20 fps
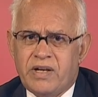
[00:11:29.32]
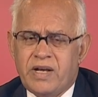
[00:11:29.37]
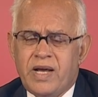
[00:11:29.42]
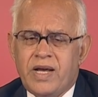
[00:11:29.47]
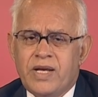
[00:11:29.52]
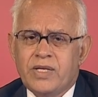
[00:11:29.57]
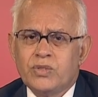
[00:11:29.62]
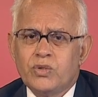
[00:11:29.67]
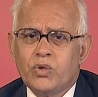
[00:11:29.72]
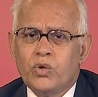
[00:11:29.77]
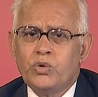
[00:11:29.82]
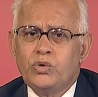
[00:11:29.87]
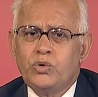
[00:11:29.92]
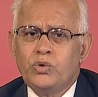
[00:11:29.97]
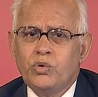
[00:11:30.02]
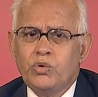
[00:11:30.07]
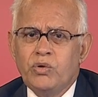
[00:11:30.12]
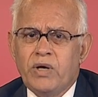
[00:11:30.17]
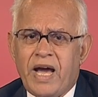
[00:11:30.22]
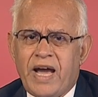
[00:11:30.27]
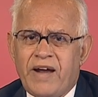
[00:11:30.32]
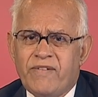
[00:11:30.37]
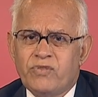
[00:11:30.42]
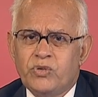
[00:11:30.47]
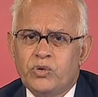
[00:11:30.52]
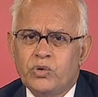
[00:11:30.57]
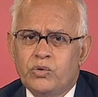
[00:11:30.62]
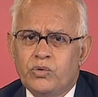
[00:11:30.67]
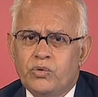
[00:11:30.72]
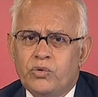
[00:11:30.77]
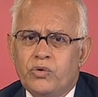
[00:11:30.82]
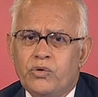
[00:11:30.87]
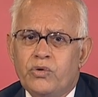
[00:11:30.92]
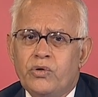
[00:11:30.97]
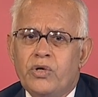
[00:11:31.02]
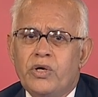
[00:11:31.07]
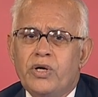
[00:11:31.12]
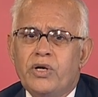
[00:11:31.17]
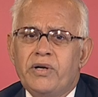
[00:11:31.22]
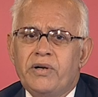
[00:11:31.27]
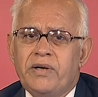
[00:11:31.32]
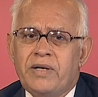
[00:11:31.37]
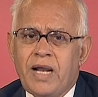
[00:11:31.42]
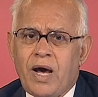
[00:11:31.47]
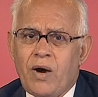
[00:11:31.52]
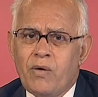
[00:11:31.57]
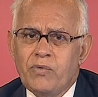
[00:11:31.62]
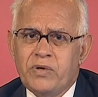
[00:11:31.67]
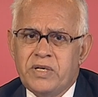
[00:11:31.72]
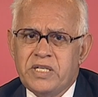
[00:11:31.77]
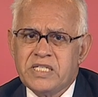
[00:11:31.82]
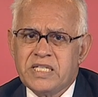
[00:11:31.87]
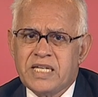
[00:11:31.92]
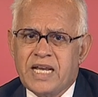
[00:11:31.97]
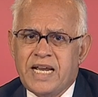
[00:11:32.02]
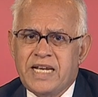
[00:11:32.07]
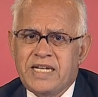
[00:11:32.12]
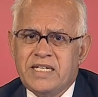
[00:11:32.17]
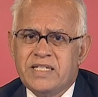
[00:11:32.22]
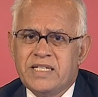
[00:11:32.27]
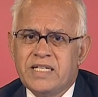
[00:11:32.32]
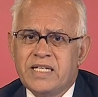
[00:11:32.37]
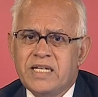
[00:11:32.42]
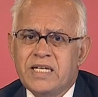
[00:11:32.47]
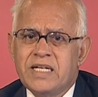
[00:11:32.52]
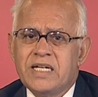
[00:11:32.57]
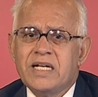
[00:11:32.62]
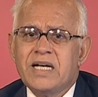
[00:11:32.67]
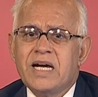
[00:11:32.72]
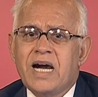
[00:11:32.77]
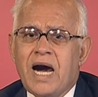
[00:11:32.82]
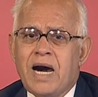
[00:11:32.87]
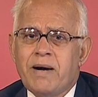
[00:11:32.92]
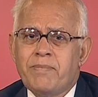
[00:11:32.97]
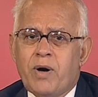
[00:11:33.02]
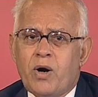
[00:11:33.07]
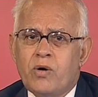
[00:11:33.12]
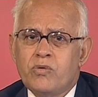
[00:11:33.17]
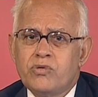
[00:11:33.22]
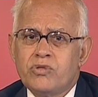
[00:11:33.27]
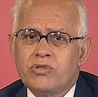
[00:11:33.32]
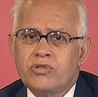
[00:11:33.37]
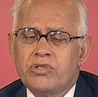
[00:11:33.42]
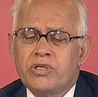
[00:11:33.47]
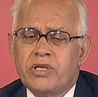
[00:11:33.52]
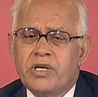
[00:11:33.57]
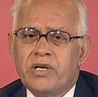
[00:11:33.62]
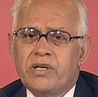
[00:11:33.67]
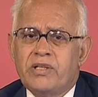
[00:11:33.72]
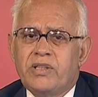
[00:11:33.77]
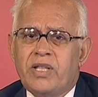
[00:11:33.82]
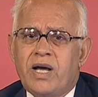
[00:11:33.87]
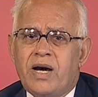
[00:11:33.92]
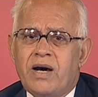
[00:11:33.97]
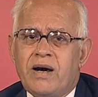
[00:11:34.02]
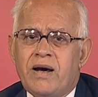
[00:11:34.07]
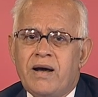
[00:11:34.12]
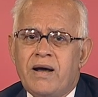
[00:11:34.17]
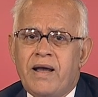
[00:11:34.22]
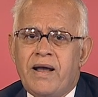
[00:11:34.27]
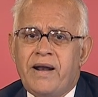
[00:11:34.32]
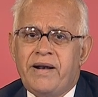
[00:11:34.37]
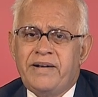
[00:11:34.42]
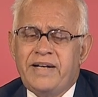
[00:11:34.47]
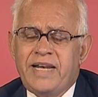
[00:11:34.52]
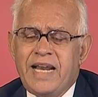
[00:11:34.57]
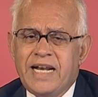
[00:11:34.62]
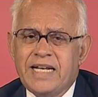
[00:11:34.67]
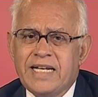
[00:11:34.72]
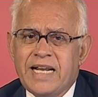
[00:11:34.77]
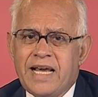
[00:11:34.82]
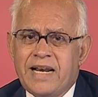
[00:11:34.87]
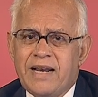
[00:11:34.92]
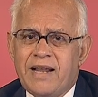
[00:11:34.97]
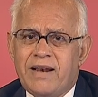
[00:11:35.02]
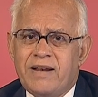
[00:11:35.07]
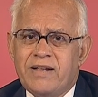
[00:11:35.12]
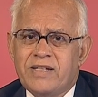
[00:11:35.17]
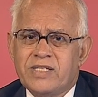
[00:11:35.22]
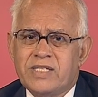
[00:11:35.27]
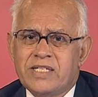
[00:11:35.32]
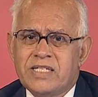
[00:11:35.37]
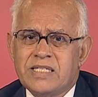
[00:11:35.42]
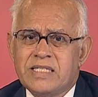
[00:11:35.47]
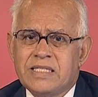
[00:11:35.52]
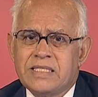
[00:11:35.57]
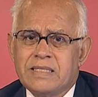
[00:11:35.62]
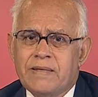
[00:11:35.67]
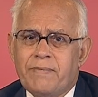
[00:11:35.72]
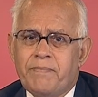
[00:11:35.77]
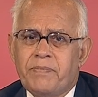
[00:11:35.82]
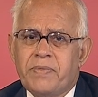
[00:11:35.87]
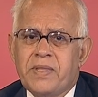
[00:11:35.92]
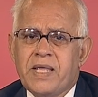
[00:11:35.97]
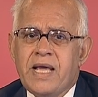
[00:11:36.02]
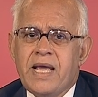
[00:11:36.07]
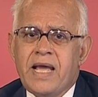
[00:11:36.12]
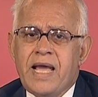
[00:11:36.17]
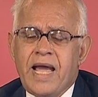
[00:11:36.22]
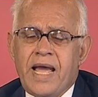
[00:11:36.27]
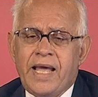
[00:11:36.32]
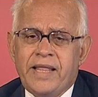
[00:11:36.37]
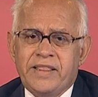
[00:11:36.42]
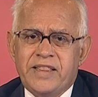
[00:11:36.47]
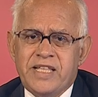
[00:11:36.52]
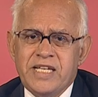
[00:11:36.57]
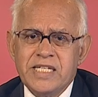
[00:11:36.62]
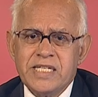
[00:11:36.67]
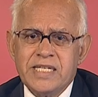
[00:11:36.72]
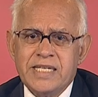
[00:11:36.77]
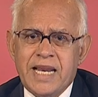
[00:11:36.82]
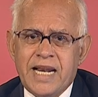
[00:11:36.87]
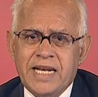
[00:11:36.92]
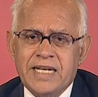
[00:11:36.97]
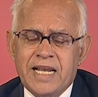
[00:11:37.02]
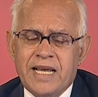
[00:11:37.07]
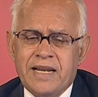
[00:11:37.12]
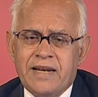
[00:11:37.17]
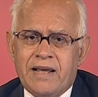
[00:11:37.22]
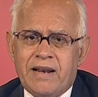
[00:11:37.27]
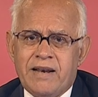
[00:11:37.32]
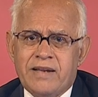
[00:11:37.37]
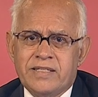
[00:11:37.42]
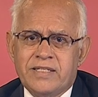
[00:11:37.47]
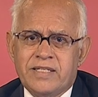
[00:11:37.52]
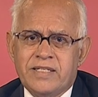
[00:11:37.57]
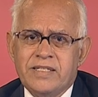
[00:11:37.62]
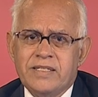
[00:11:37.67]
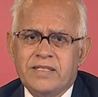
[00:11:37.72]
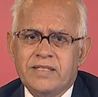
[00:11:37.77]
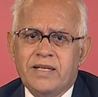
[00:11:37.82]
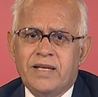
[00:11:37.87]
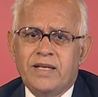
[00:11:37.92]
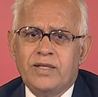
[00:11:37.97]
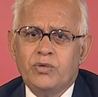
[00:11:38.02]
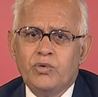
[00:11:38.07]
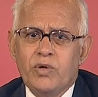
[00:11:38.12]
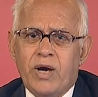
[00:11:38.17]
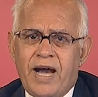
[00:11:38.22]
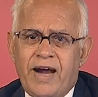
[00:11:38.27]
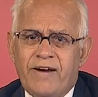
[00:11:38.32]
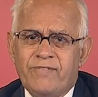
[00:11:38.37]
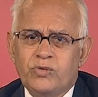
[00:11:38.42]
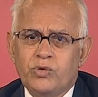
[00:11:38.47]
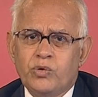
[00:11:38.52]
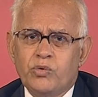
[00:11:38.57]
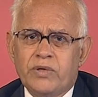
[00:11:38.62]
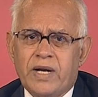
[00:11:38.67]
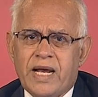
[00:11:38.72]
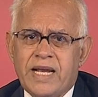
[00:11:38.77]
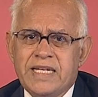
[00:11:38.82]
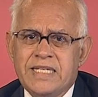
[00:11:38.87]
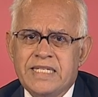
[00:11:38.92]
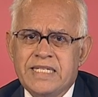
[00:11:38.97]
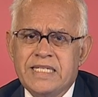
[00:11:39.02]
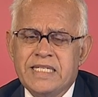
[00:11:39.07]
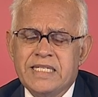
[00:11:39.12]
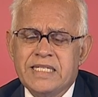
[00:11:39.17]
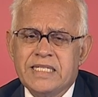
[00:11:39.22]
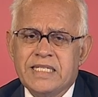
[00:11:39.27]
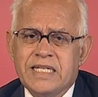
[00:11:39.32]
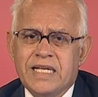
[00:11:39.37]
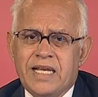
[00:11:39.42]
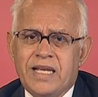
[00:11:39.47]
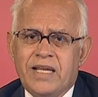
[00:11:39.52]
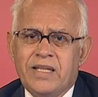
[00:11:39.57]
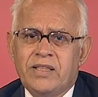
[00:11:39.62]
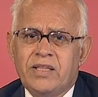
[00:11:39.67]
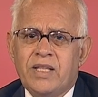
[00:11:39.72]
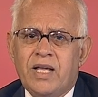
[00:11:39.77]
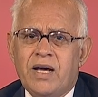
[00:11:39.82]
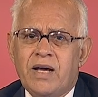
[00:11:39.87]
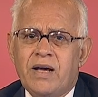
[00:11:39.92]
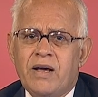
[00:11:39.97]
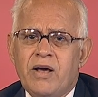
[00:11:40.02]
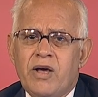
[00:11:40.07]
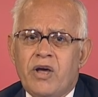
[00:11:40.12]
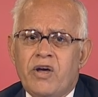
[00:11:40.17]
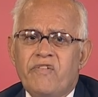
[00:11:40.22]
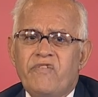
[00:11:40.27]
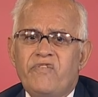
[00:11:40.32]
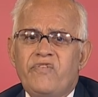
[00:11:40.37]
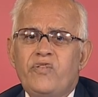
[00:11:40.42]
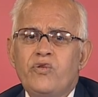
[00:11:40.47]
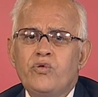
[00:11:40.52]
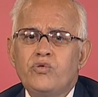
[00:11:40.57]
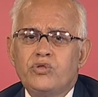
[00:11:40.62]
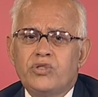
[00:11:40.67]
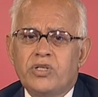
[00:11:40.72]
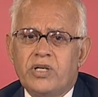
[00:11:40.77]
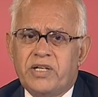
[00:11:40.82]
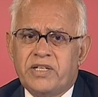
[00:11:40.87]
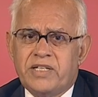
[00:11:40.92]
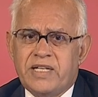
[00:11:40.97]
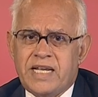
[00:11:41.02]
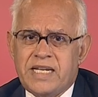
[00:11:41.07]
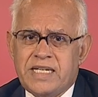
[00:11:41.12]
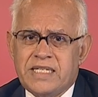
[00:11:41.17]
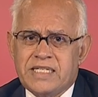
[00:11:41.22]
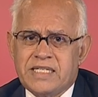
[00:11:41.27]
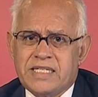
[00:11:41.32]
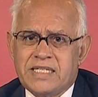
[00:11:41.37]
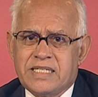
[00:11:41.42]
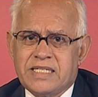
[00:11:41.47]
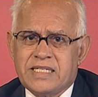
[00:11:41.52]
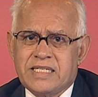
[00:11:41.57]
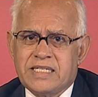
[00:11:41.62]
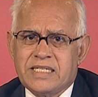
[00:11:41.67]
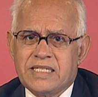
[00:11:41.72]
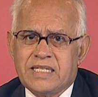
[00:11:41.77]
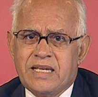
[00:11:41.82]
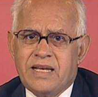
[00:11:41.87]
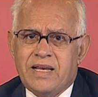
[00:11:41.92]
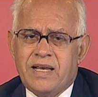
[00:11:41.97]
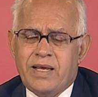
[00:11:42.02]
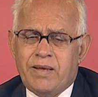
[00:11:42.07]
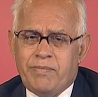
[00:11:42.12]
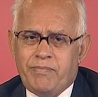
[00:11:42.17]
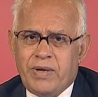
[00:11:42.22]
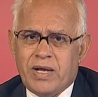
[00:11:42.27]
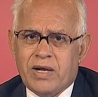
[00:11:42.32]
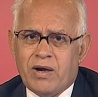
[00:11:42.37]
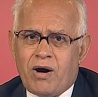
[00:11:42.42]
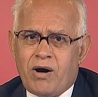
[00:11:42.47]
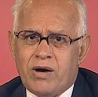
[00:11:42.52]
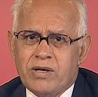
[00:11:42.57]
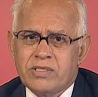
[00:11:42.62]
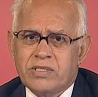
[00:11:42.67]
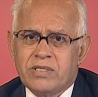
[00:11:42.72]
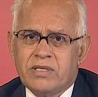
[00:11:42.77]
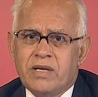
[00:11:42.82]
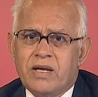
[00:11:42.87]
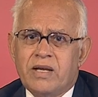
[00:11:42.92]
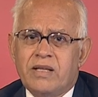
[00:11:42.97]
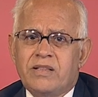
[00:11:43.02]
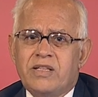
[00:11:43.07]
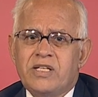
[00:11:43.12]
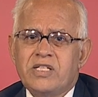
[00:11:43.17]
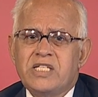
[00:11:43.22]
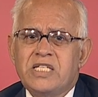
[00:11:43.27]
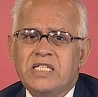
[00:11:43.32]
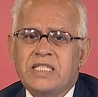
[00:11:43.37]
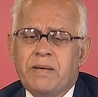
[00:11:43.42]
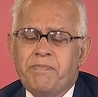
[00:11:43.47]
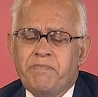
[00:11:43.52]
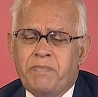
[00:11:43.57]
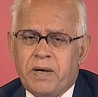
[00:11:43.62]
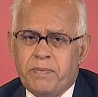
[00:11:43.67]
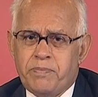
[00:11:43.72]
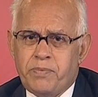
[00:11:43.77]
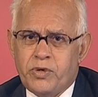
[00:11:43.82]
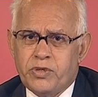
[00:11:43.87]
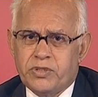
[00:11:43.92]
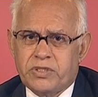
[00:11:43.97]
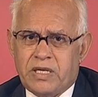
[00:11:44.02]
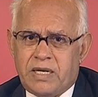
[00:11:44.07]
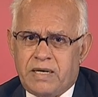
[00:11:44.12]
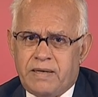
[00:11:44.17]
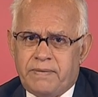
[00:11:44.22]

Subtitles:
So, you have to now decide about the data analysis, and this data analysis you have to write it in the future tense, because this is a proposal.